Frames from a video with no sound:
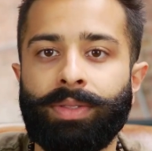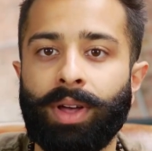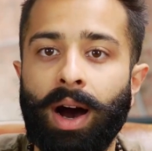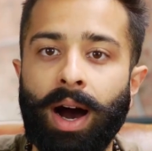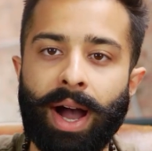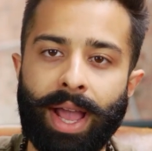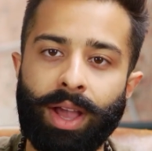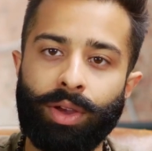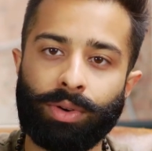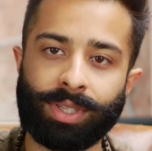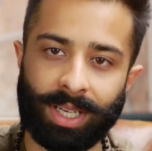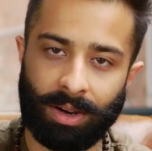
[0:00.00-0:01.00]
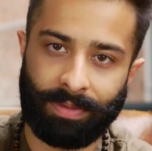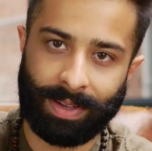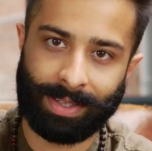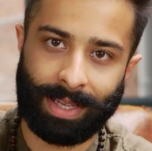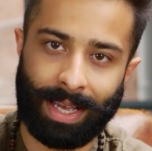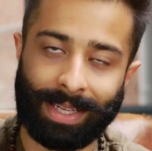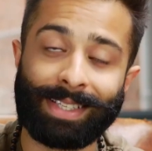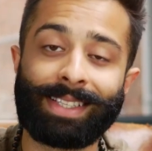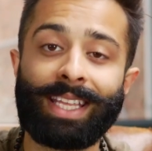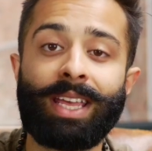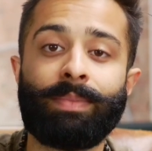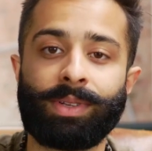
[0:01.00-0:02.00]
the higher your
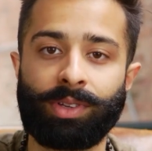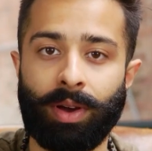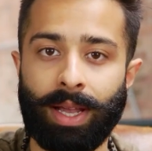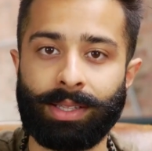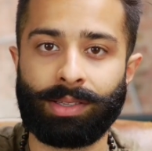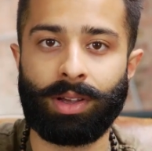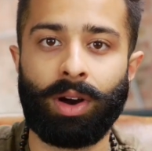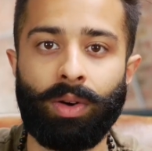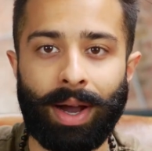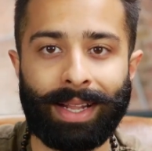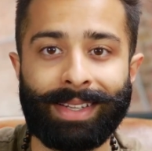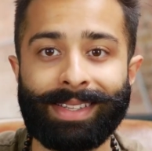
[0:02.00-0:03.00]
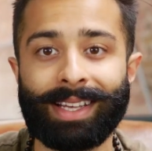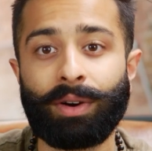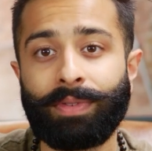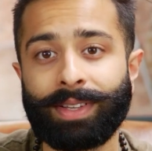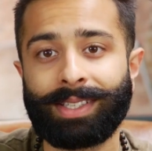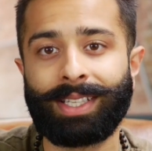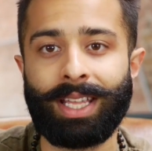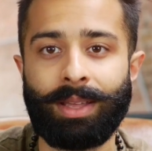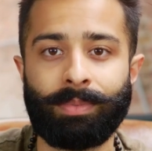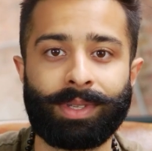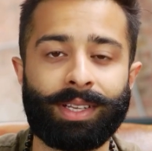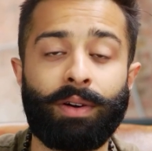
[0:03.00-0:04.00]
self-esteem is going to go. And
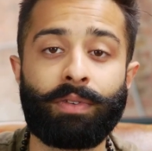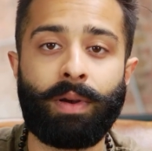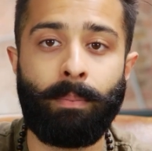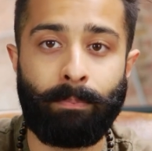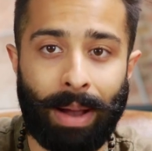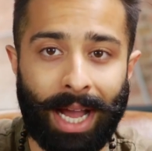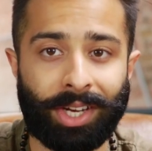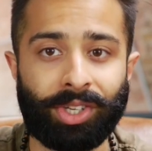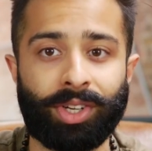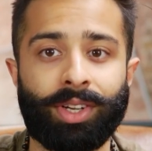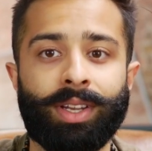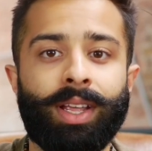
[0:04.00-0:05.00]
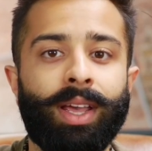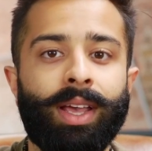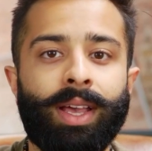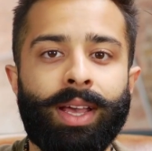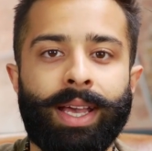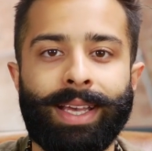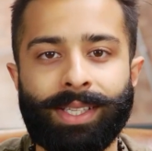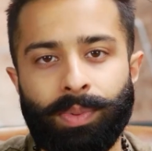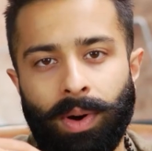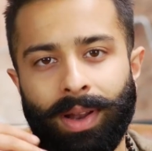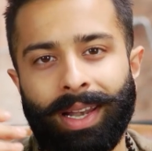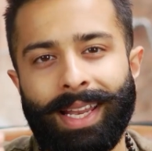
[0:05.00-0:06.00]
self-esteem, self-compassion is
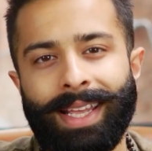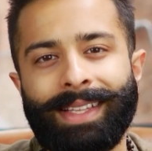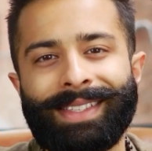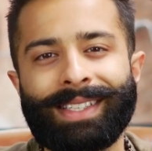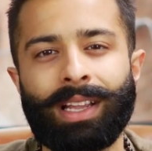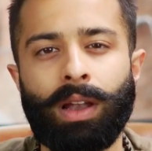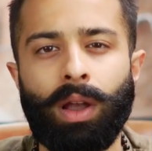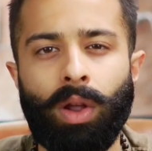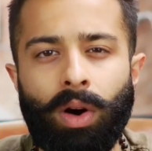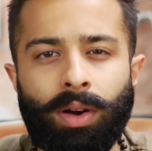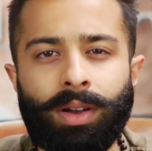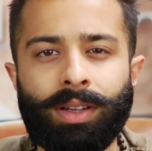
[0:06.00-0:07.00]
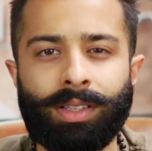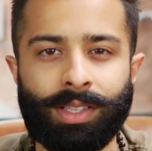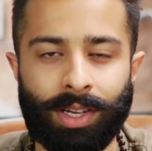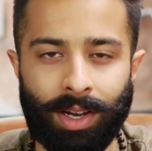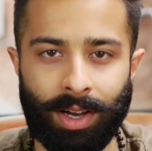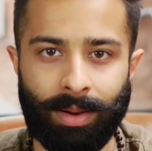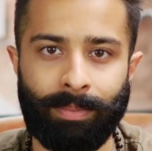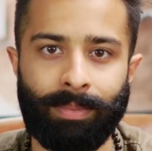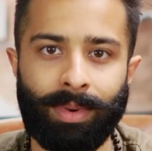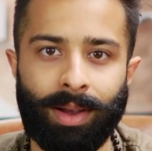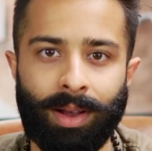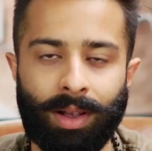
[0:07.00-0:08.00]
what leads to
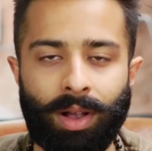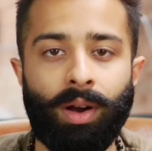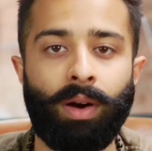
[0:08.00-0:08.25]
long-term